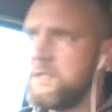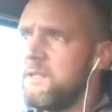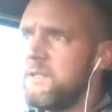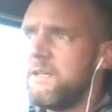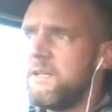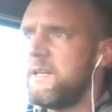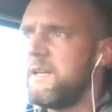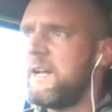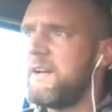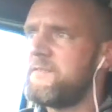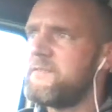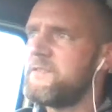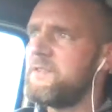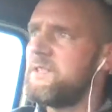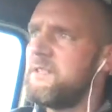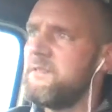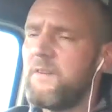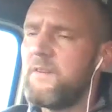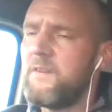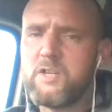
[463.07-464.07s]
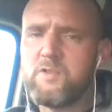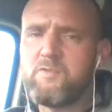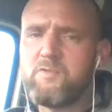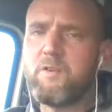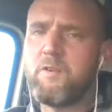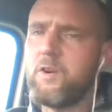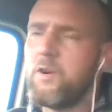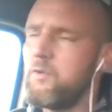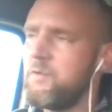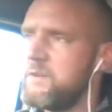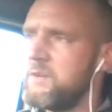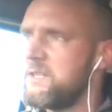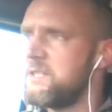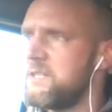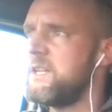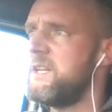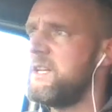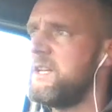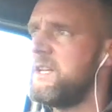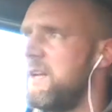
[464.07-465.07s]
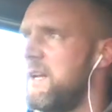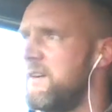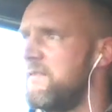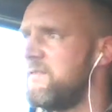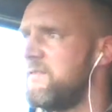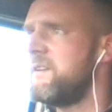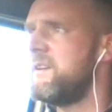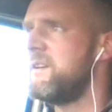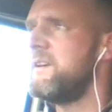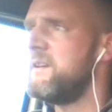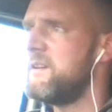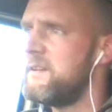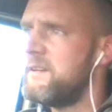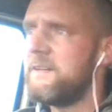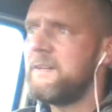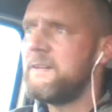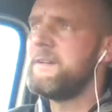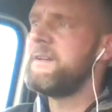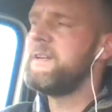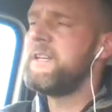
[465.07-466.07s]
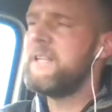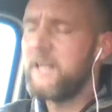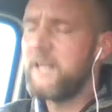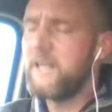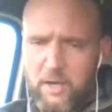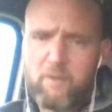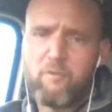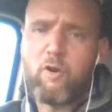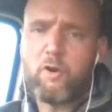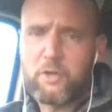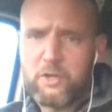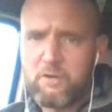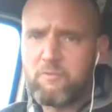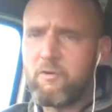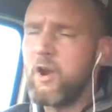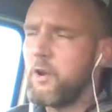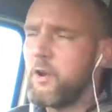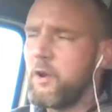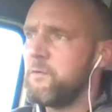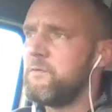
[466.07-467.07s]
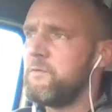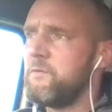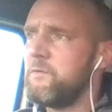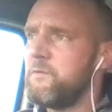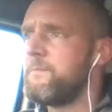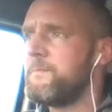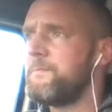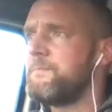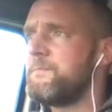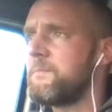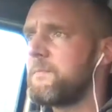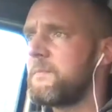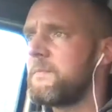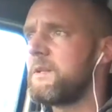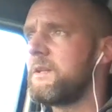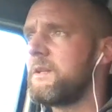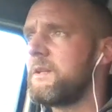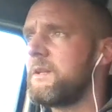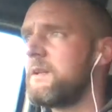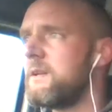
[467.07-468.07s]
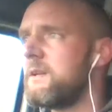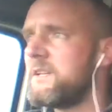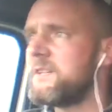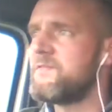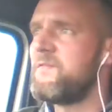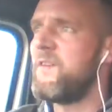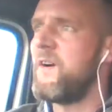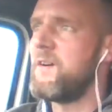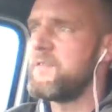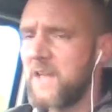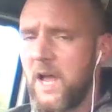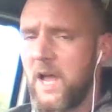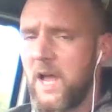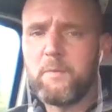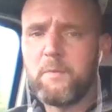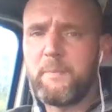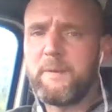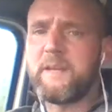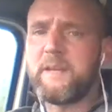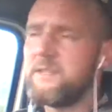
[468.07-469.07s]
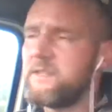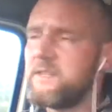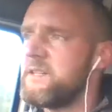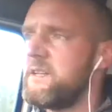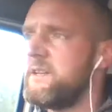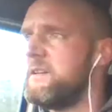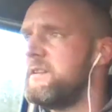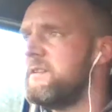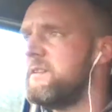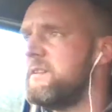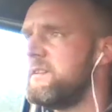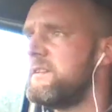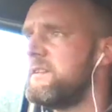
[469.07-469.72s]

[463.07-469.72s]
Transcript: You have to devise your own currency. You'll have to, you know, you're on your own, as far as I would be concerned.